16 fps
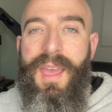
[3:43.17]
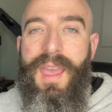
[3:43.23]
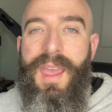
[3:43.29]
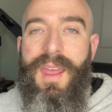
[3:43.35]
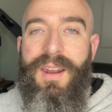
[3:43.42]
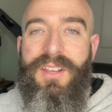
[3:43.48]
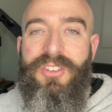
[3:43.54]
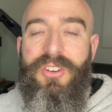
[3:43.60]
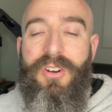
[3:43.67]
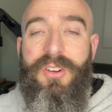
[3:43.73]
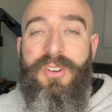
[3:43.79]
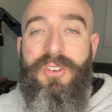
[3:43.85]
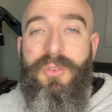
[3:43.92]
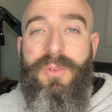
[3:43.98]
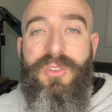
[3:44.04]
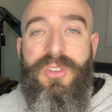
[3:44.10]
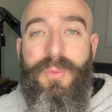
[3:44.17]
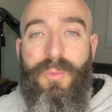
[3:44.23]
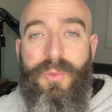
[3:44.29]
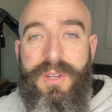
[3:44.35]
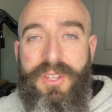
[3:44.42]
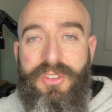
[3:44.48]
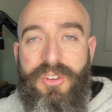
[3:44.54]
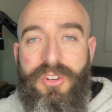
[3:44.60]
and I started doing some
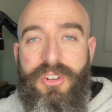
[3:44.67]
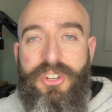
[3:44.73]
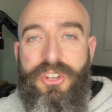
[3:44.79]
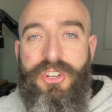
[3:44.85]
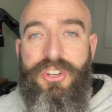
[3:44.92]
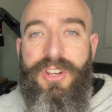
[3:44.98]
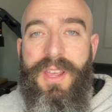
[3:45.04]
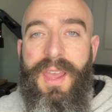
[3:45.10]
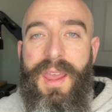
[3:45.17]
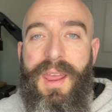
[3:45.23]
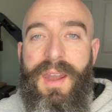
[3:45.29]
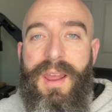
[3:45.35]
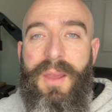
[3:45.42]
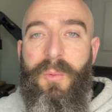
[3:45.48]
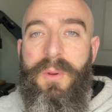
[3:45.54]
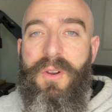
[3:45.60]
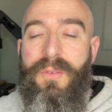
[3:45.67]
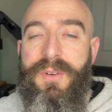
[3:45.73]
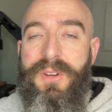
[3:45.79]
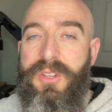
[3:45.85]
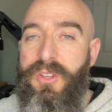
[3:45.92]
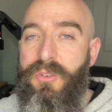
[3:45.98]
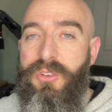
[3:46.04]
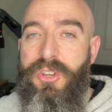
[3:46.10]
research, and I went over to
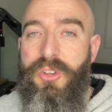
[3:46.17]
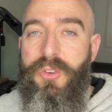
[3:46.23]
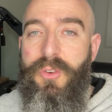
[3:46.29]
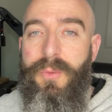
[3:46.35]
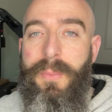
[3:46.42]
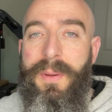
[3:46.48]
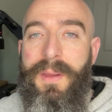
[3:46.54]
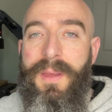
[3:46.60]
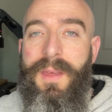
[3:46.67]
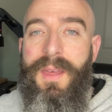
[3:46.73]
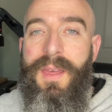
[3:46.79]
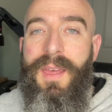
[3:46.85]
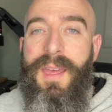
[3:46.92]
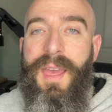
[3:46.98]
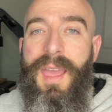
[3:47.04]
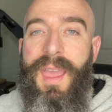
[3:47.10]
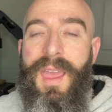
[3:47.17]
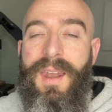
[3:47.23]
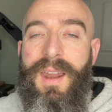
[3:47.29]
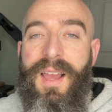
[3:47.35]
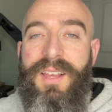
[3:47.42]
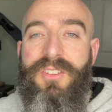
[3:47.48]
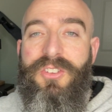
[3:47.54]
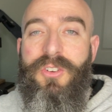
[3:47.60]
YouTube and
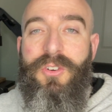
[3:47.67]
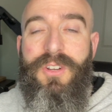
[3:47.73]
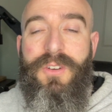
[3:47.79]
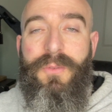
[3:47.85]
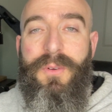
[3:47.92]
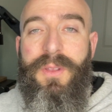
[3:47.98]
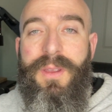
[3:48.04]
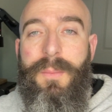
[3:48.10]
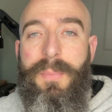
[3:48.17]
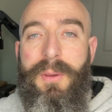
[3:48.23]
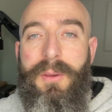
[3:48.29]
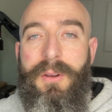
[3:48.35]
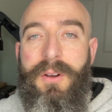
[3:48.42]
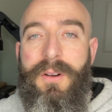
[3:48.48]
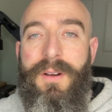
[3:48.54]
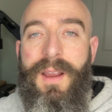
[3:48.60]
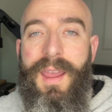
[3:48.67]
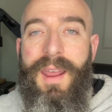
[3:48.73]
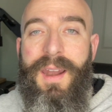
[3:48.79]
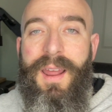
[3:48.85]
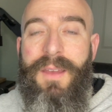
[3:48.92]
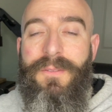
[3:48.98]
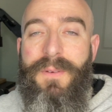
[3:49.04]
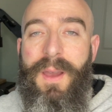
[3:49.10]
I searched for the computer and
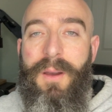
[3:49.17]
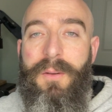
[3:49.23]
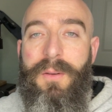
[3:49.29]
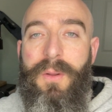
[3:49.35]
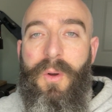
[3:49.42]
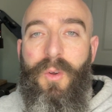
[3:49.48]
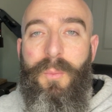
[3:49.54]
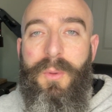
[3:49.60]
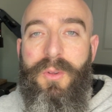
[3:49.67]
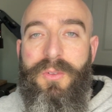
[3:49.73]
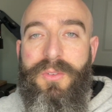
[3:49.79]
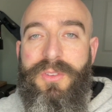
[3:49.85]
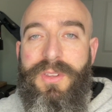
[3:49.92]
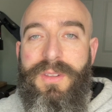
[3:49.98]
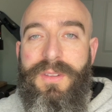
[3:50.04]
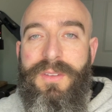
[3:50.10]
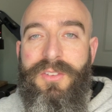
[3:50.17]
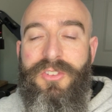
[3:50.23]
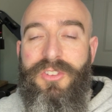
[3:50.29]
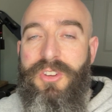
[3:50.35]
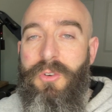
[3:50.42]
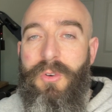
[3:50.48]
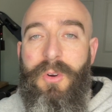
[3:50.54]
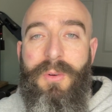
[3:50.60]
I found almost
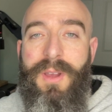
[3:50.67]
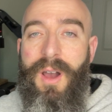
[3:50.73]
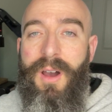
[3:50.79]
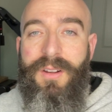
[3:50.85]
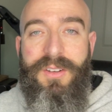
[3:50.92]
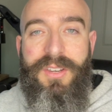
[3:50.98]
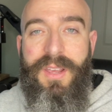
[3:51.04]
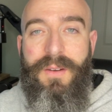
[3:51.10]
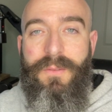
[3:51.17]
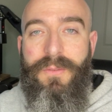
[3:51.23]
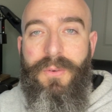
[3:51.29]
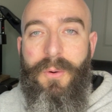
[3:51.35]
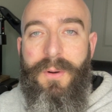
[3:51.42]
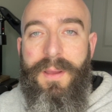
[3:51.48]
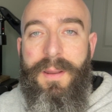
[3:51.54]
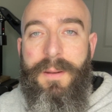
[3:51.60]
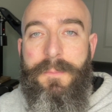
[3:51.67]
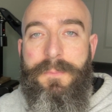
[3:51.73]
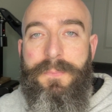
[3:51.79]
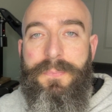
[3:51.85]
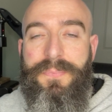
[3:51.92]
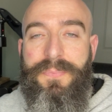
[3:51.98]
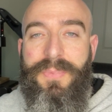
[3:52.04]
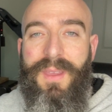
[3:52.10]
zero content for it.
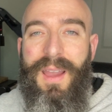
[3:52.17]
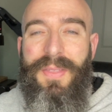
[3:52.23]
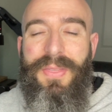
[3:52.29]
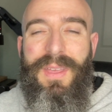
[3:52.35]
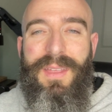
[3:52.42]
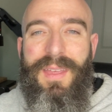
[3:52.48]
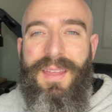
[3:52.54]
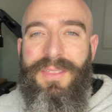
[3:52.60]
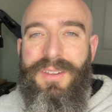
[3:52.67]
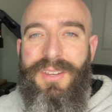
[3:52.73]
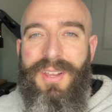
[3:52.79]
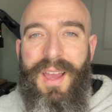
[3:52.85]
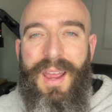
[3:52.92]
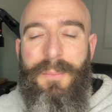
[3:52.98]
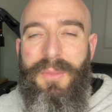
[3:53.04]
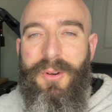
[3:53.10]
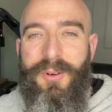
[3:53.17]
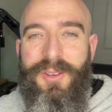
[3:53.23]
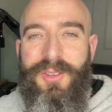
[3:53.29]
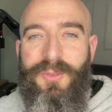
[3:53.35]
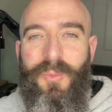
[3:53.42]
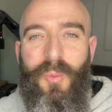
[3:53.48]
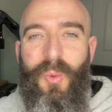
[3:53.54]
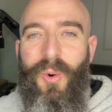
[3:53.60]
I think at the time there
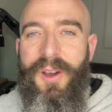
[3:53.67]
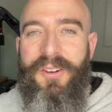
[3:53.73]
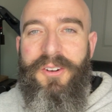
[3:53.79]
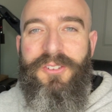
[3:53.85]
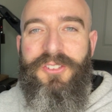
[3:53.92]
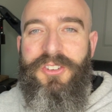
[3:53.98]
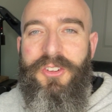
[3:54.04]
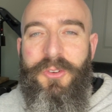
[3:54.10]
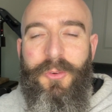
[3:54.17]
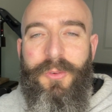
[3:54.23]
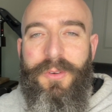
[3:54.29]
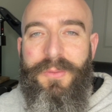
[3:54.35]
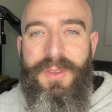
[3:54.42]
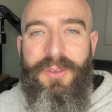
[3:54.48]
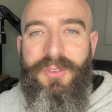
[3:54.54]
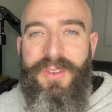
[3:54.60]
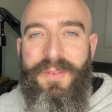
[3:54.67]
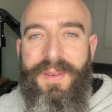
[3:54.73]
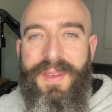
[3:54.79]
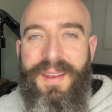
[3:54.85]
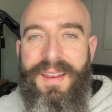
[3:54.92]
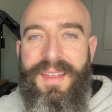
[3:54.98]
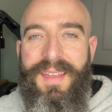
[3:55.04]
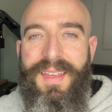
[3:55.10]
was one or two reviews of
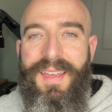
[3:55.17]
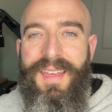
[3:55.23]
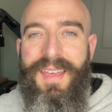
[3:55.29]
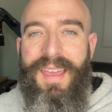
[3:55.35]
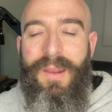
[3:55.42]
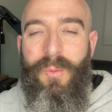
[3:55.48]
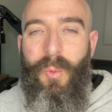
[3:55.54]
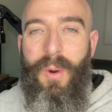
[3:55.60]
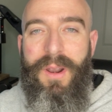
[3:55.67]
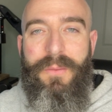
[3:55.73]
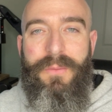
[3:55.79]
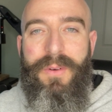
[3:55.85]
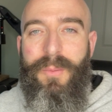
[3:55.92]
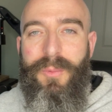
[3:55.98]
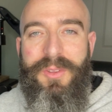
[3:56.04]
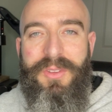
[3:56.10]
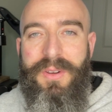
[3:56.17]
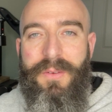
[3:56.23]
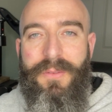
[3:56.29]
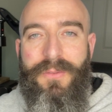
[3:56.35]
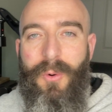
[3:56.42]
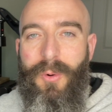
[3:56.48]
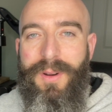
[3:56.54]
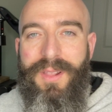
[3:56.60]
it, and one of them was in a
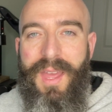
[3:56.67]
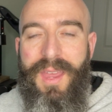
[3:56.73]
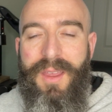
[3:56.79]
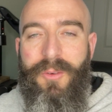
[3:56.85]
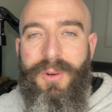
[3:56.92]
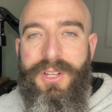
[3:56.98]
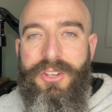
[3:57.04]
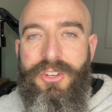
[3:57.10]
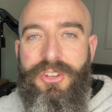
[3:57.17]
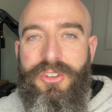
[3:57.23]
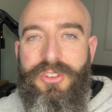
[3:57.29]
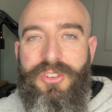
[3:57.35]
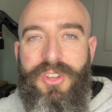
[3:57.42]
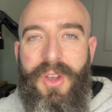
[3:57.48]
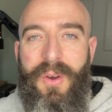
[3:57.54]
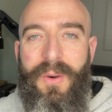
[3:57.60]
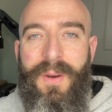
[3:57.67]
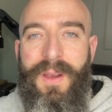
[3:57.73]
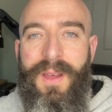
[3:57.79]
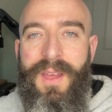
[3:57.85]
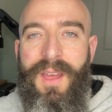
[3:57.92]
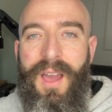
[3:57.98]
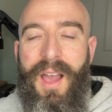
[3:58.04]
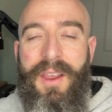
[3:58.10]
foreign language, so
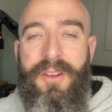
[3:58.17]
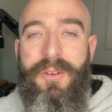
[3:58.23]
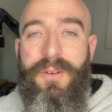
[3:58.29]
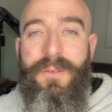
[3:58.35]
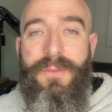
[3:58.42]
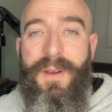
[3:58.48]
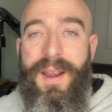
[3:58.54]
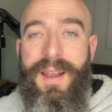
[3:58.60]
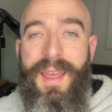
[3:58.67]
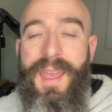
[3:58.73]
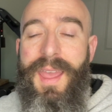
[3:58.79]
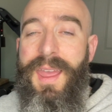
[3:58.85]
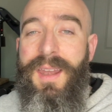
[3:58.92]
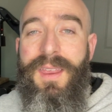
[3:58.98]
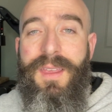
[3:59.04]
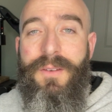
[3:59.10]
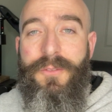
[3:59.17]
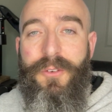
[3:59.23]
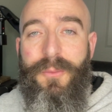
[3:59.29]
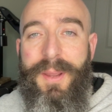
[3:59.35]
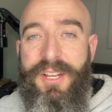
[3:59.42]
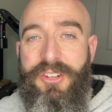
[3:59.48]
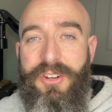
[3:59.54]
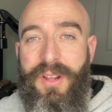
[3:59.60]
I couldn't find any
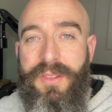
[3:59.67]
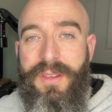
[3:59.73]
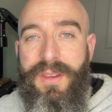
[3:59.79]
information on the